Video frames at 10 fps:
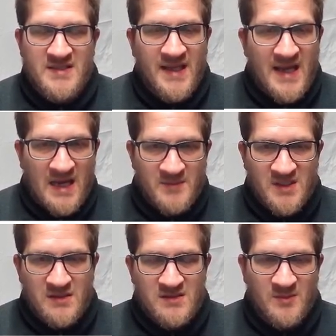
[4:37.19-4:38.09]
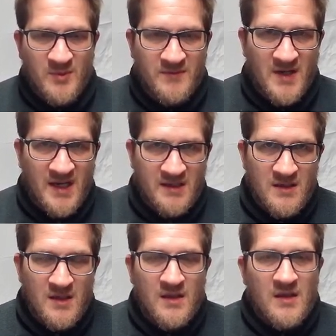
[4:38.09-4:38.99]
the cabinet to provide
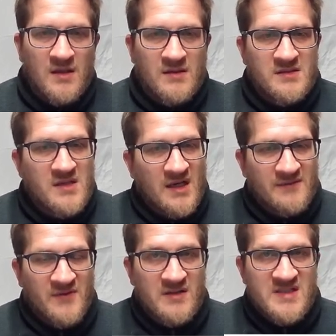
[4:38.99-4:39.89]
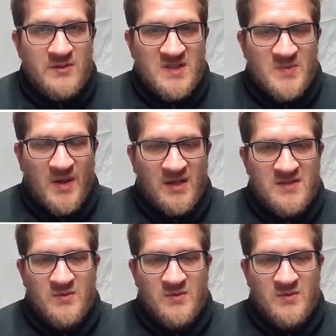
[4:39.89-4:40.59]
the target frequency response.